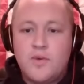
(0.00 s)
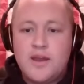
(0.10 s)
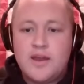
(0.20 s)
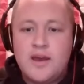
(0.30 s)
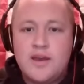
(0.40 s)

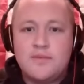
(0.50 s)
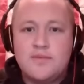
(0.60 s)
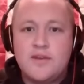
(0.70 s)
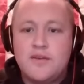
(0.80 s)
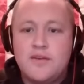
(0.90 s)
white guy
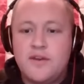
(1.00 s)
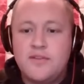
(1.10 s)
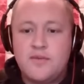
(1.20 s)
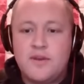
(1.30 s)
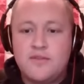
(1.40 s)
himself,
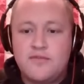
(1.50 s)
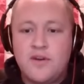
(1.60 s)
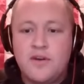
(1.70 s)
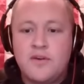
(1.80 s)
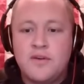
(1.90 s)
Hunter
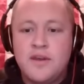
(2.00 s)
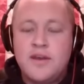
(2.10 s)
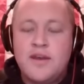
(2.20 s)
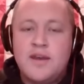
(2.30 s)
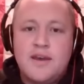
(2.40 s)
Renfroe.
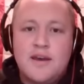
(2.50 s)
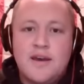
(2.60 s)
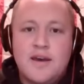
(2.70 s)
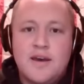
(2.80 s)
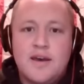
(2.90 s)

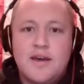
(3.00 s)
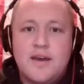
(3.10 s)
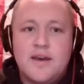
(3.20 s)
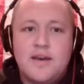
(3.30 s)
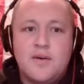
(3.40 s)
I
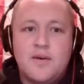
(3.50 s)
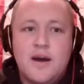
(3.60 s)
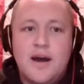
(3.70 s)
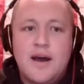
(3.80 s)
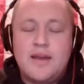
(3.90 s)

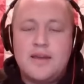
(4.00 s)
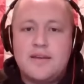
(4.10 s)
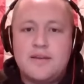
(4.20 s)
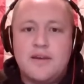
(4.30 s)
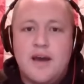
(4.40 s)

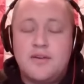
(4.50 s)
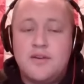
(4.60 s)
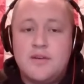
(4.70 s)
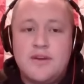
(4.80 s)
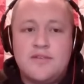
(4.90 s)

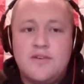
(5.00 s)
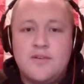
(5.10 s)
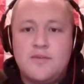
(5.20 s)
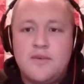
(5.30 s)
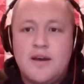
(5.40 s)
don't know about
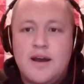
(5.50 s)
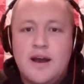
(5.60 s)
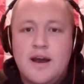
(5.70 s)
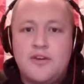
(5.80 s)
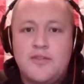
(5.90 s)
you.
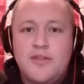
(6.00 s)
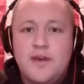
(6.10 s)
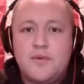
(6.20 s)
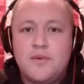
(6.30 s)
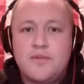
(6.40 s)
I thought
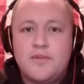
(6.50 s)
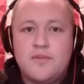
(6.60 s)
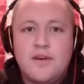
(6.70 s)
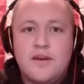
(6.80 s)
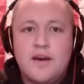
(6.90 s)
that
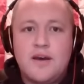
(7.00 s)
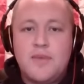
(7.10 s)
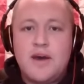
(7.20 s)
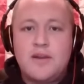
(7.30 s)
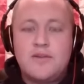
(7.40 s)
was
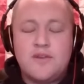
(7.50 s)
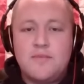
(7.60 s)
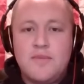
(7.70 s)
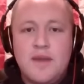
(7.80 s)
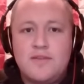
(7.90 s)
about as
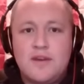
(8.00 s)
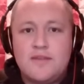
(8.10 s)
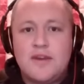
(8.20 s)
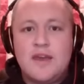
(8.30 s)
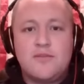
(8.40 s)
amazing
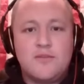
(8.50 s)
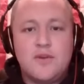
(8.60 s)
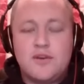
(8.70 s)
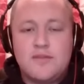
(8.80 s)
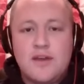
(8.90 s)
of a game as
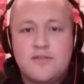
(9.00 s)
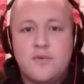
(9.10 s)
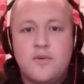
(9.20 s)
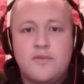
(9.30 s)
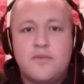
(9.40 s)
we could have asked
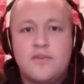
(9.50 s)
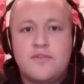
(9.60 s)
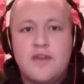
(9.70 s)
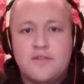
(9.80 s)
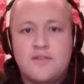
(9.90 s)
for this
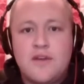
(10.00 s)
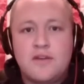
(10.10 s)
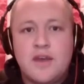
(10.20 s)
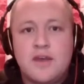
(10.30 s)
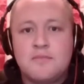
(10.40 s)
national
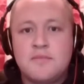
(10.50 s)
title game.